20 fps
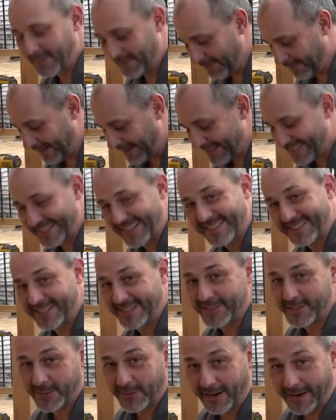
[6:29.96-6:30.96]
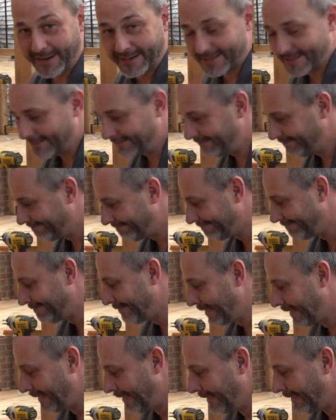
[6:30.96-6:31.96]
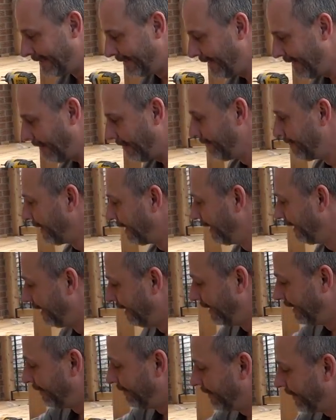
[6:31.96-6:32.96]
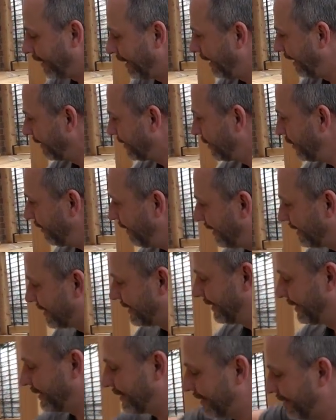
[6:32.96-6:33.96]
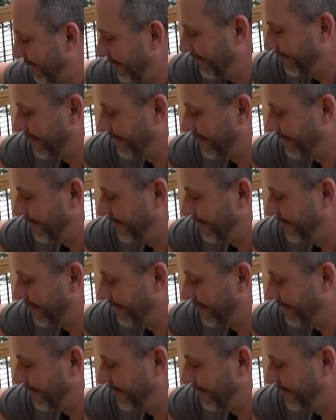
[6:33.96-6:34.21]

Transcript: we want a 6-inch rise. Now, a 2 by 6